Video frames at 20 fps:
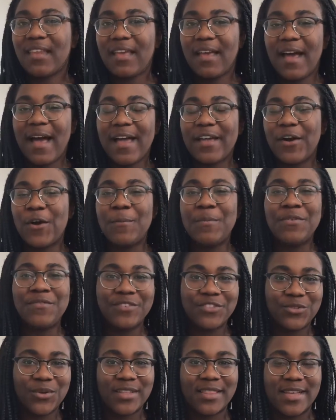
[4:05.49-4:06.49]
I hope you've
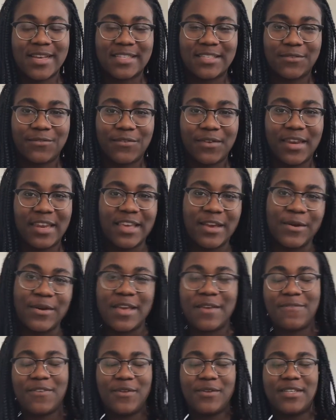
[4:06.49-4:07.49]
enjoyed this video.
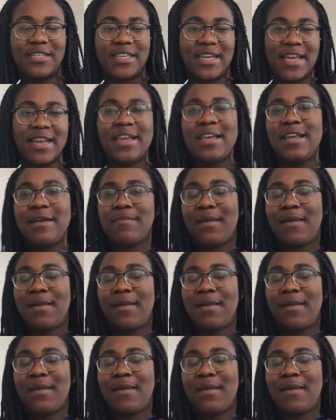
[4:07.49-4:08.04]
If you did,